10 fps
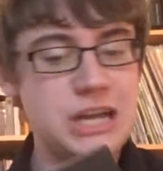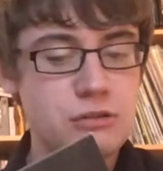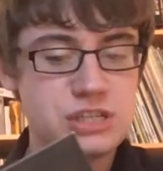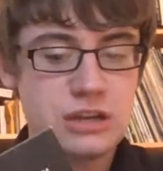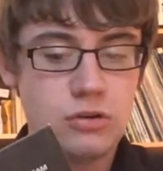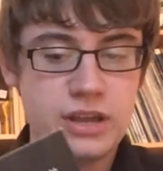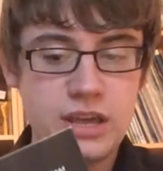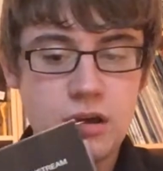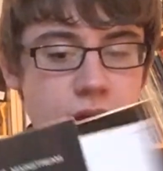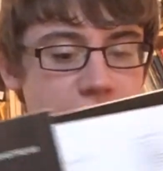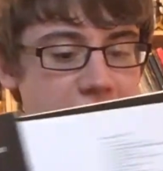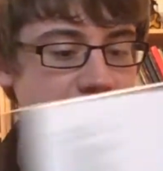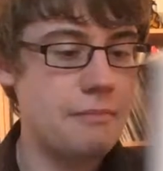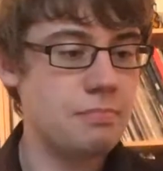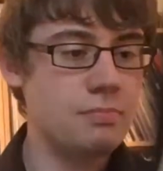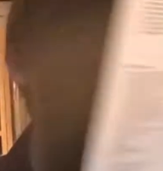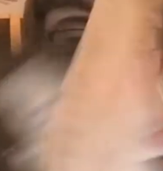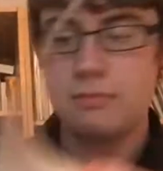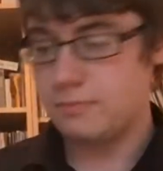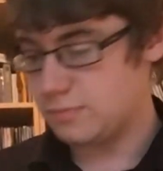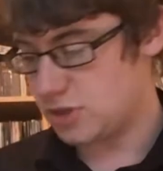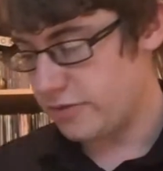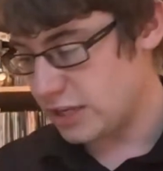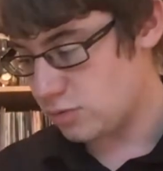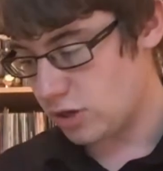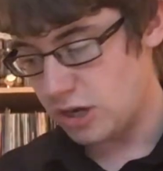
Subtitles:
else like on here. So this one